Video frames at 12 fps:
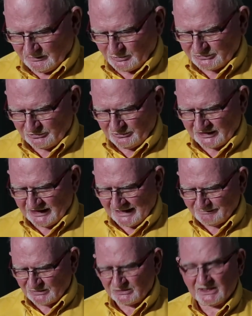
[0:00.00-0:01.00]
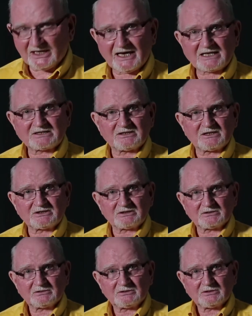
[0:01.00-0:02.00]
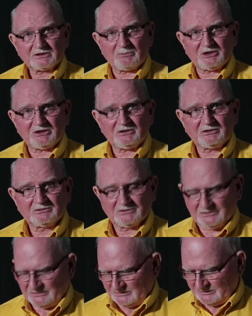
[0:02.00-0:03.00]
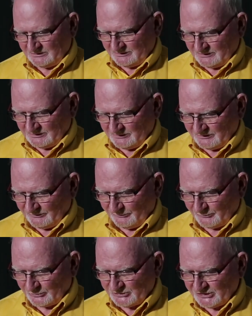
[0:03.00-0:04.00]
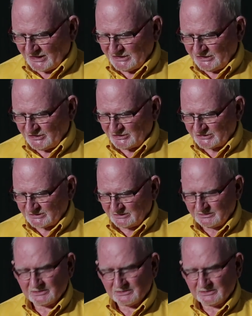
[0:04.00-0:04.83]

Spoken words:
Was on the Camden Access Committee for 10 years.